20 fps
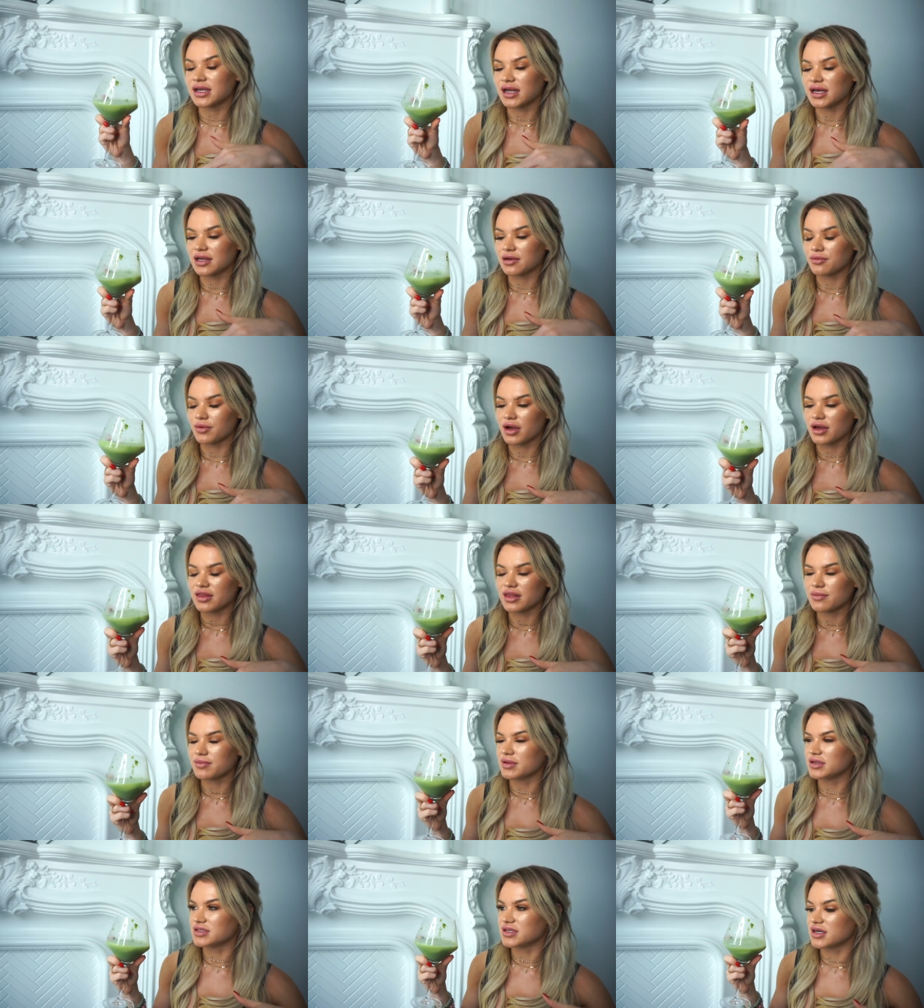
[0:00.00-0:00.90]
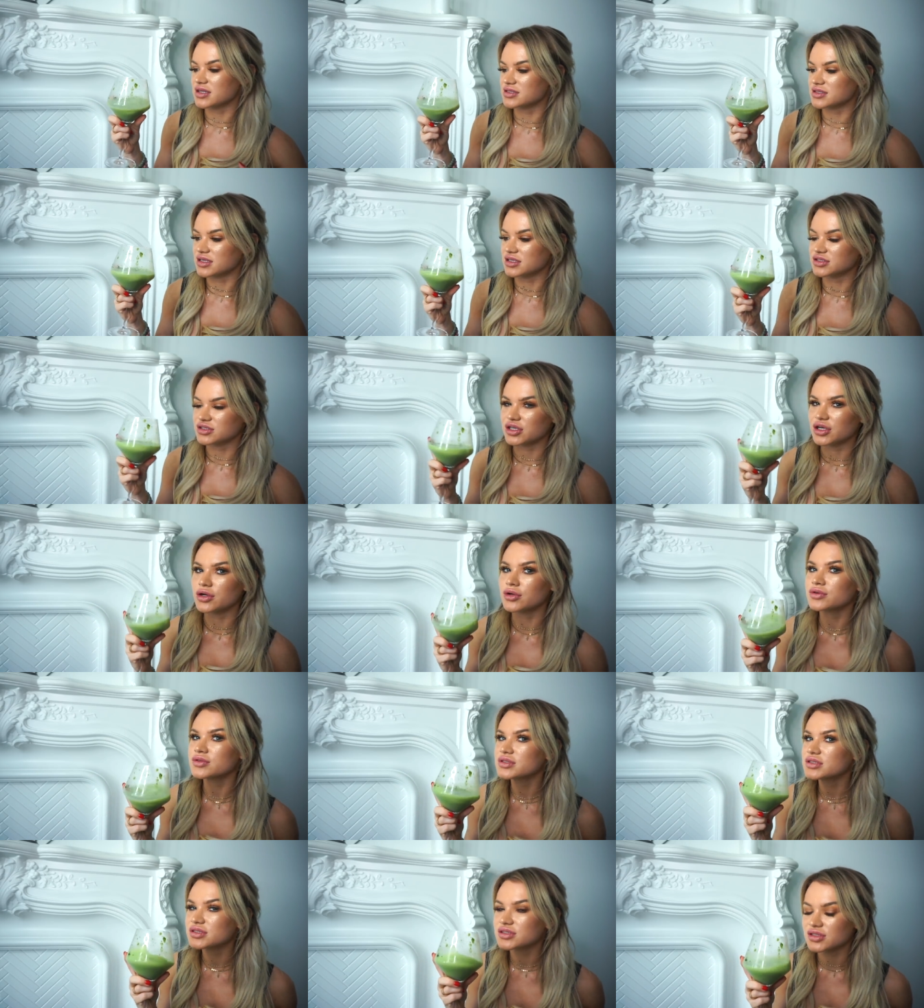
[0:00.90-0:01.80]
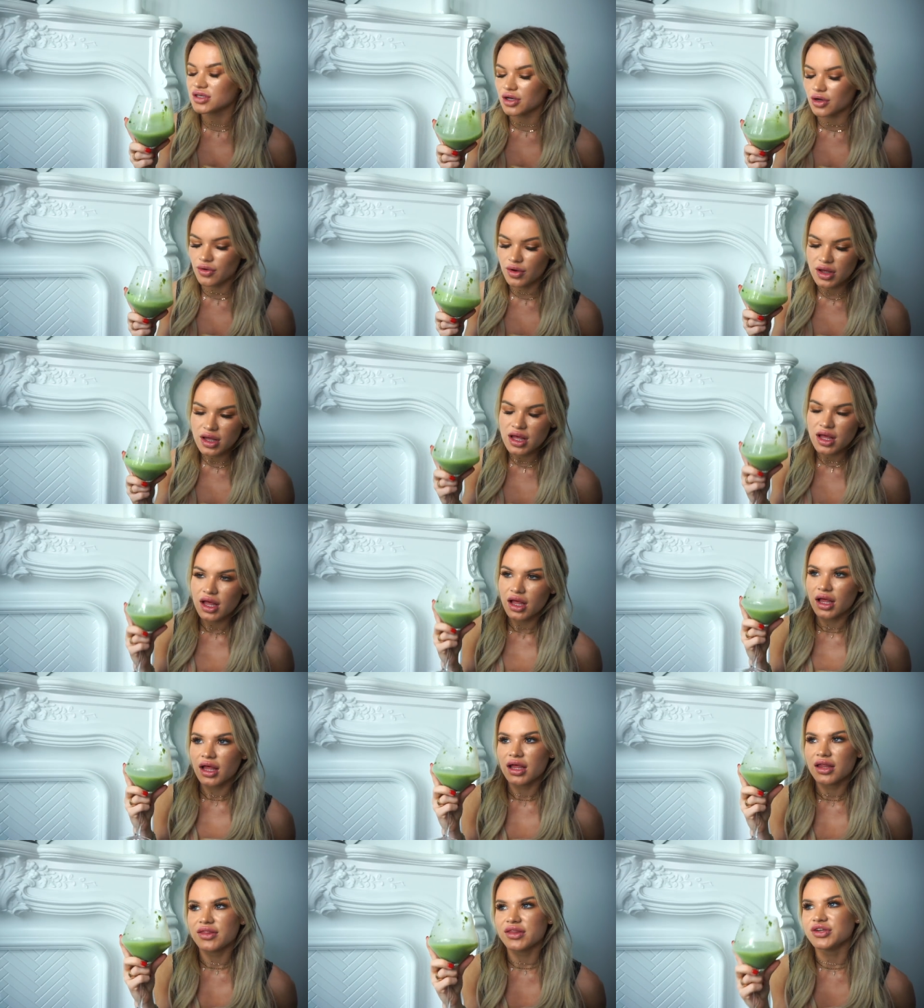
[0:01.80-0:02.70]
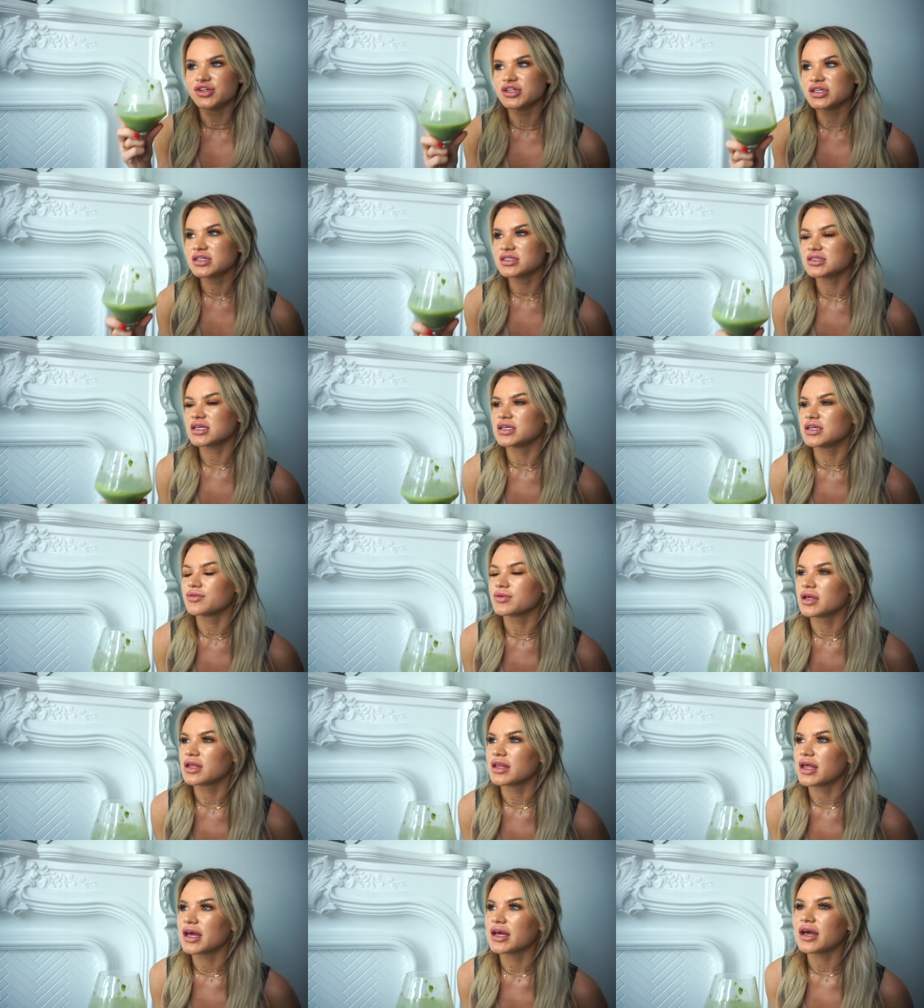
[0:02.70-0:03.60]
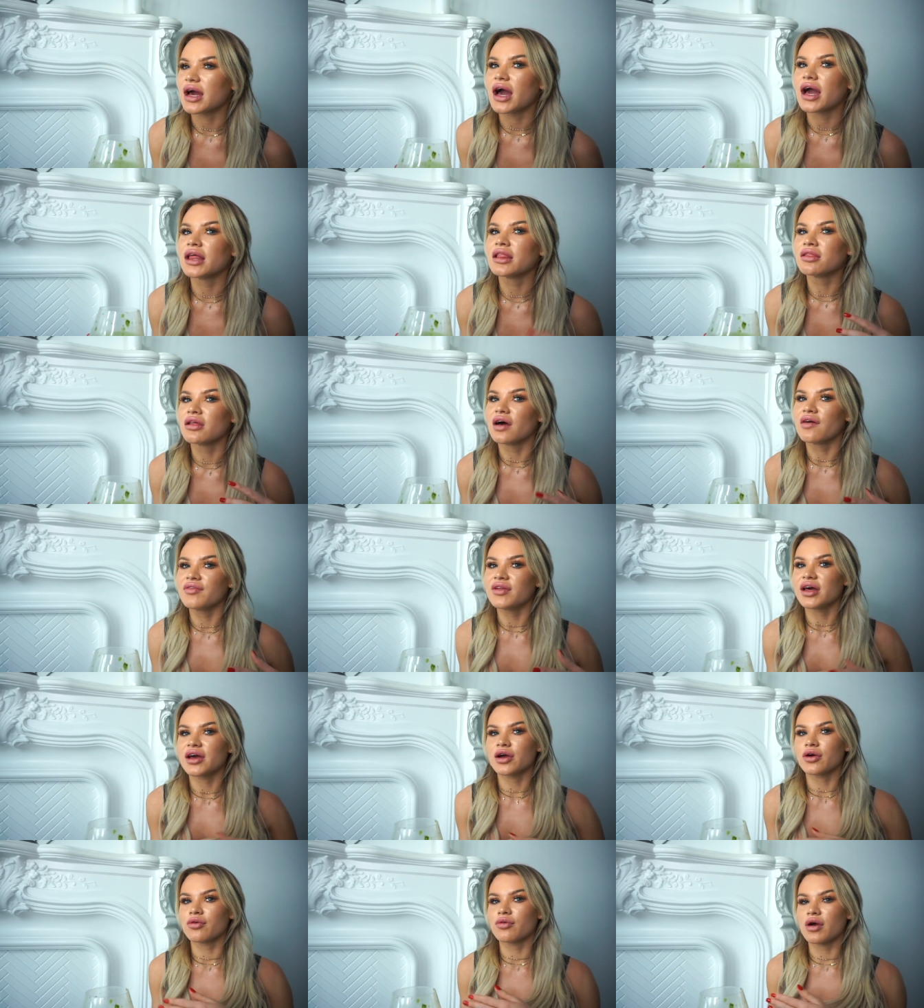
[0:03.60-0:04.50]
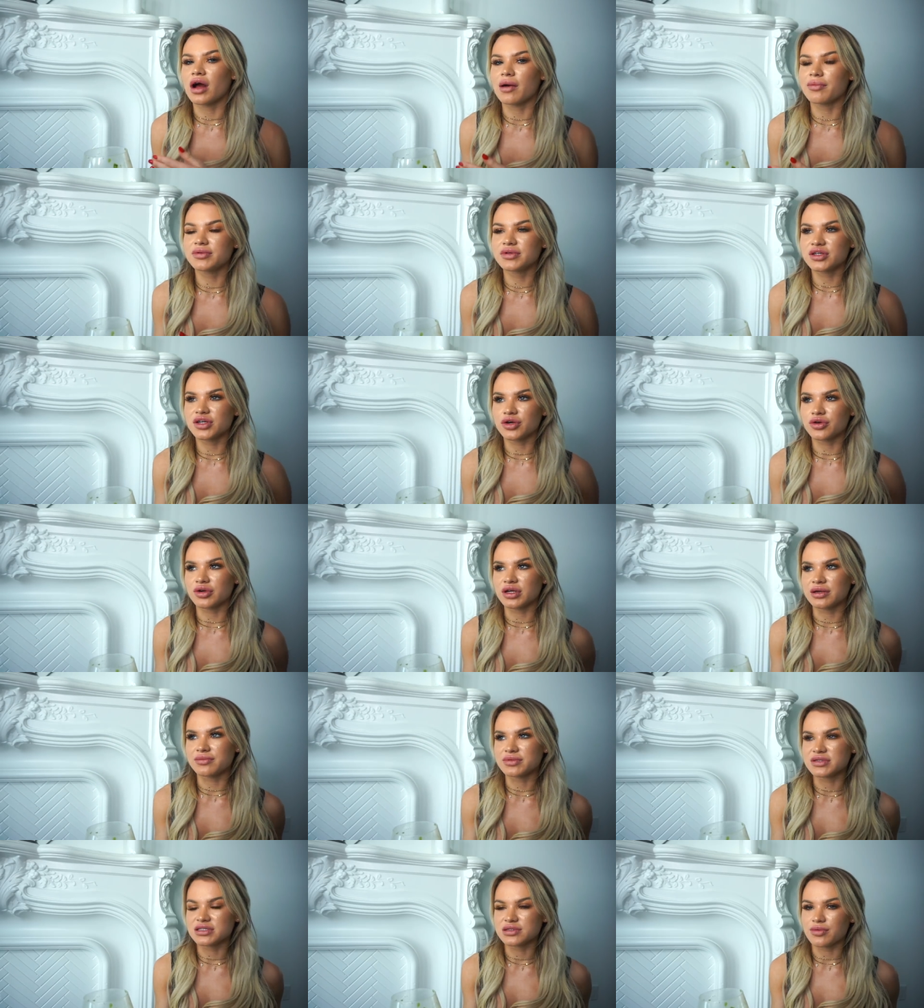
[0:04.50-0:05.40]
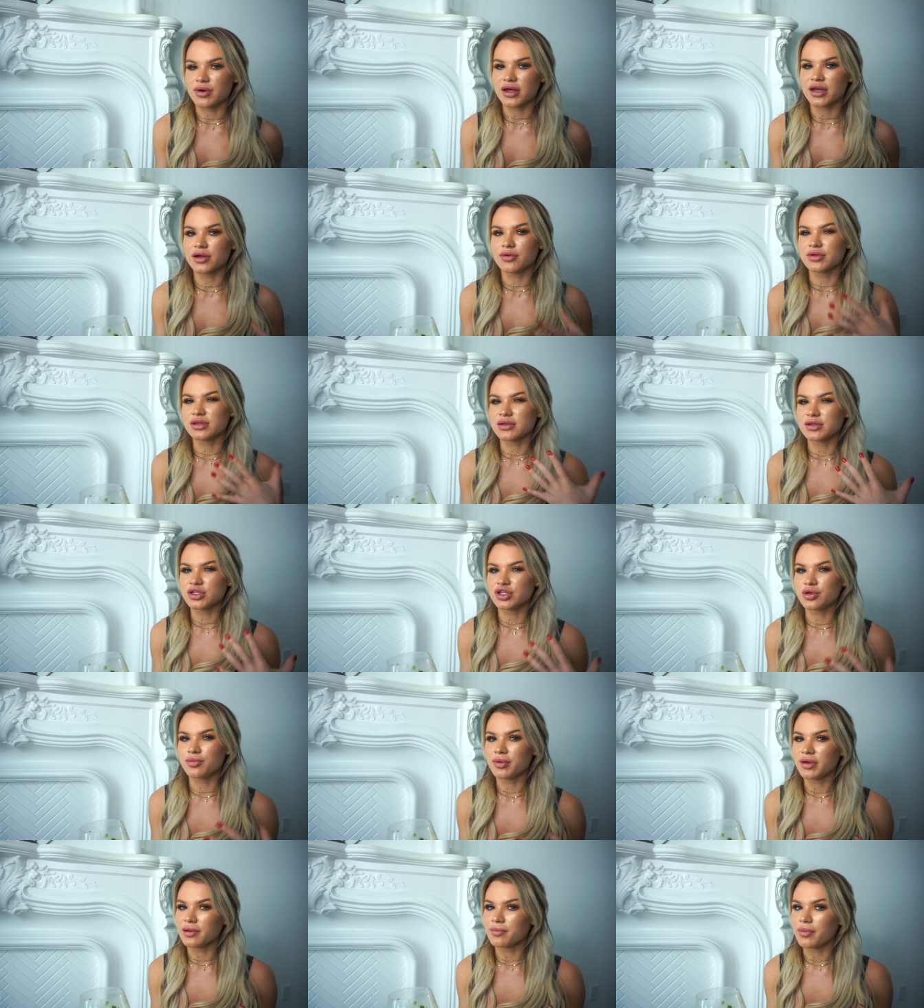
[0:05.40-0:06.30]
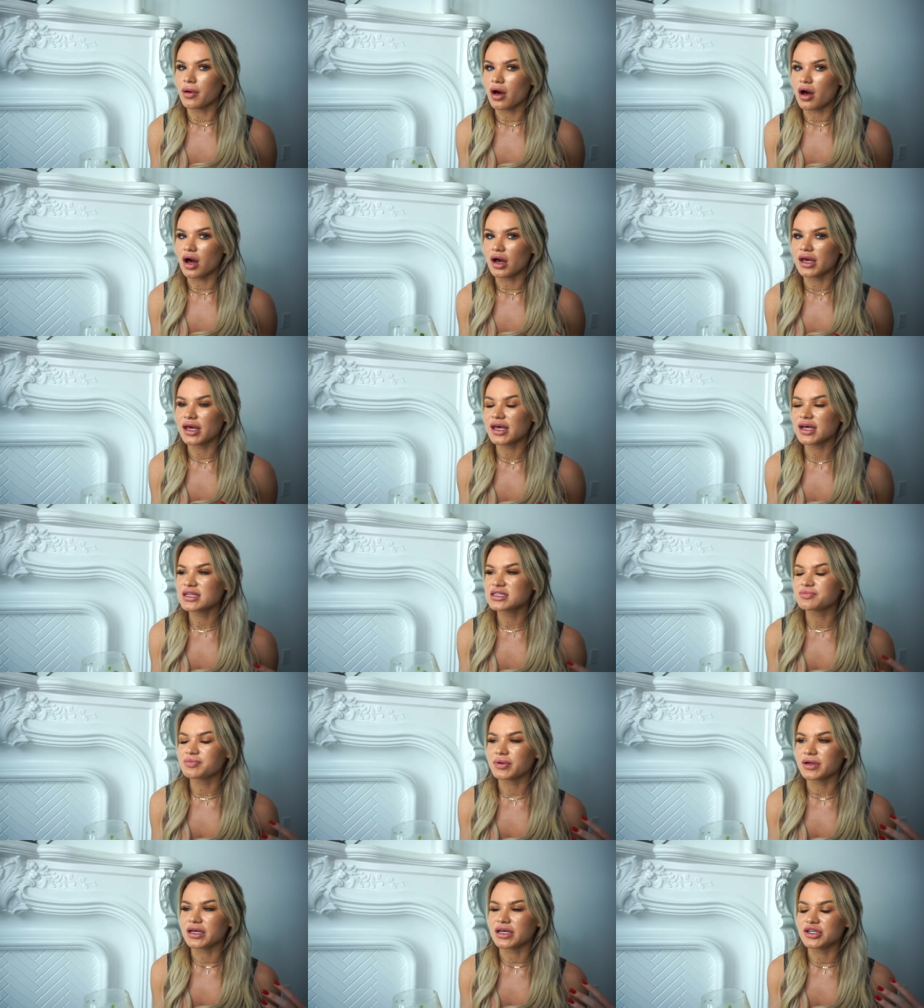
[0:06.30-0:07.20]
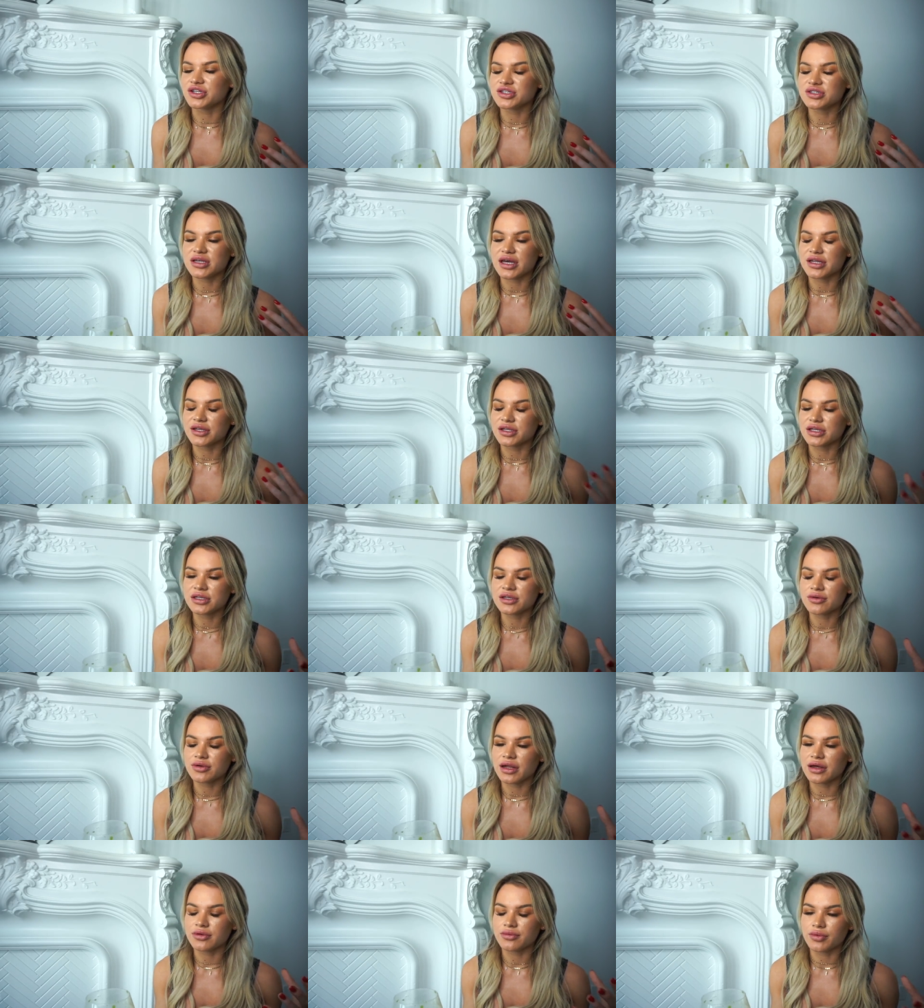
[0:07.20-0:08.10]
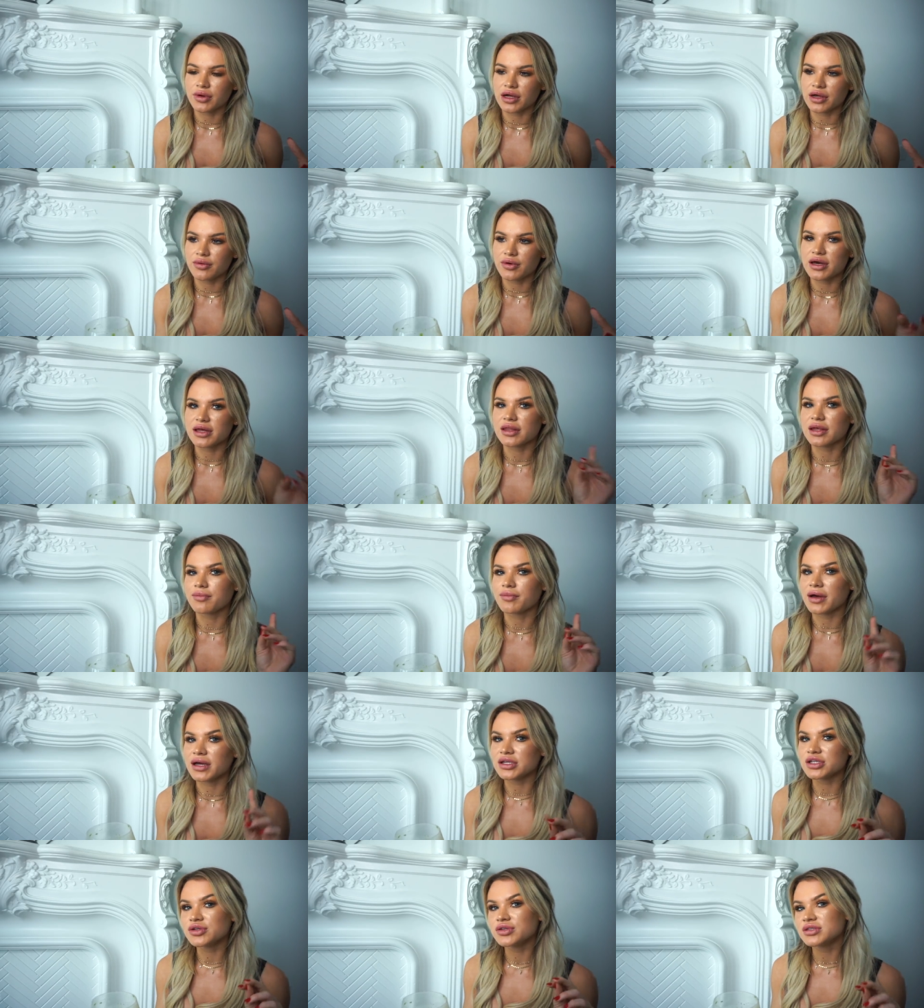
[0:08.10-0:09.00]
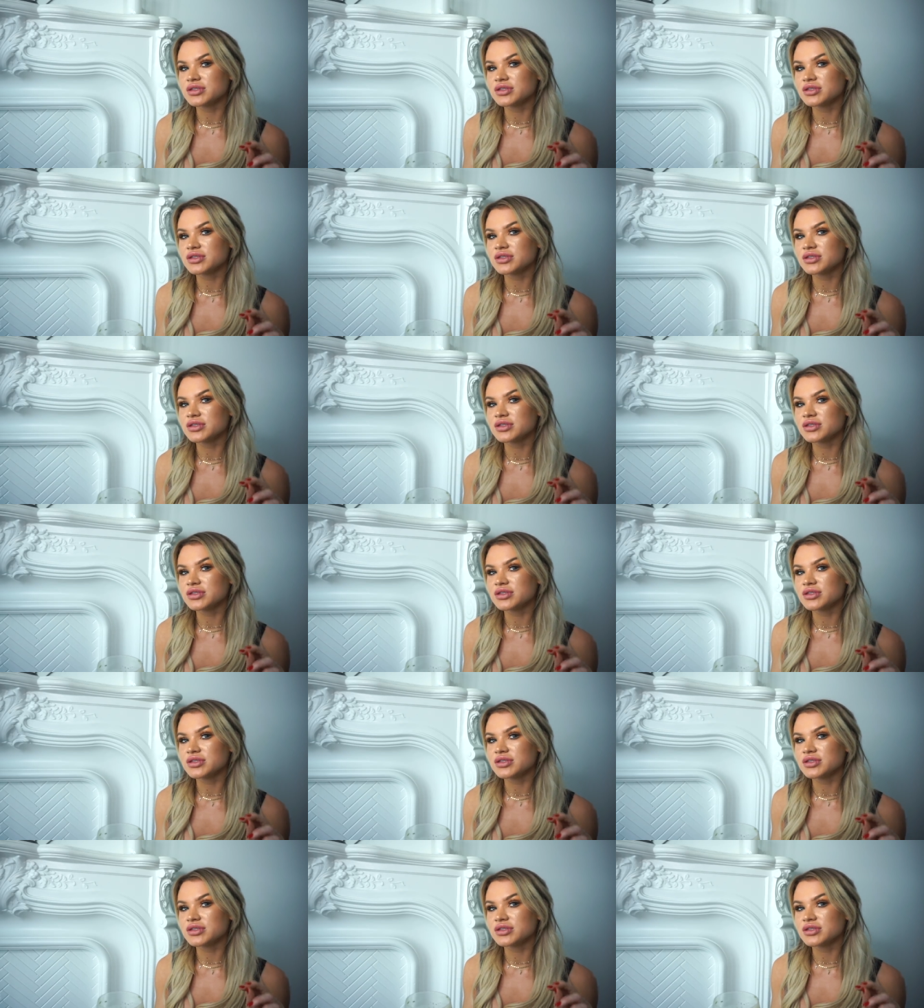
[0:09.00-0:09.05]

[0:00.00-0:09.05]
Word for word: and I can wear them than tons that don't. So the jeans I didn't really like. I love that cropped cream sweater with the two big pockets, but it just, I didn't know what I'd wear it with. Like my two